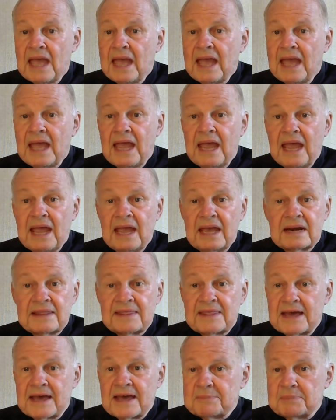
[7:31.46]
And
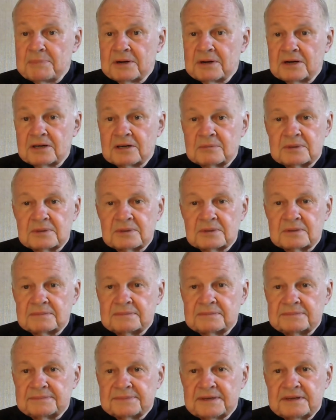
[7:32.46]
that parable
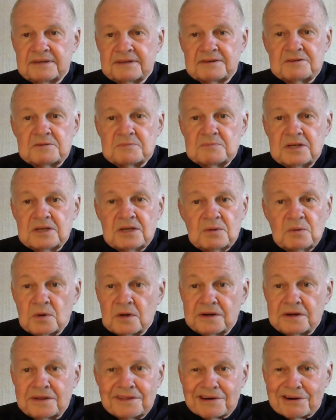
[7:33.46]
gives me, one
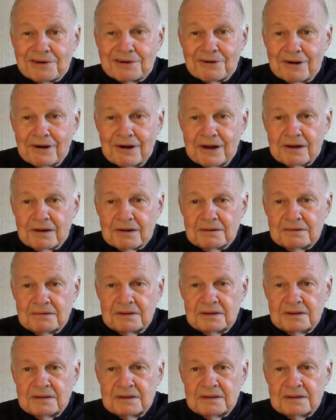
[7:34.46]
of the crowd,
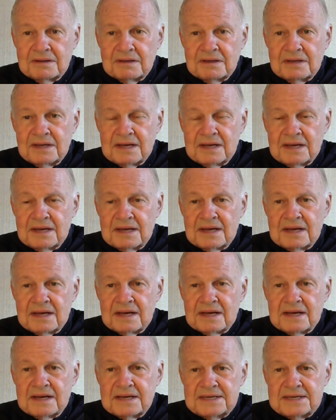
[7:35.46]

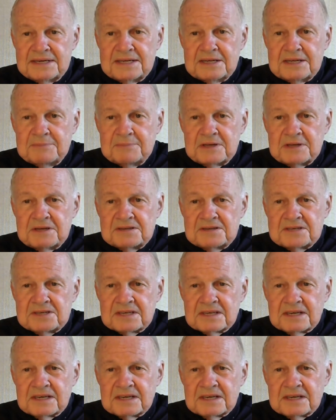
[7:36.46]
a deep insight.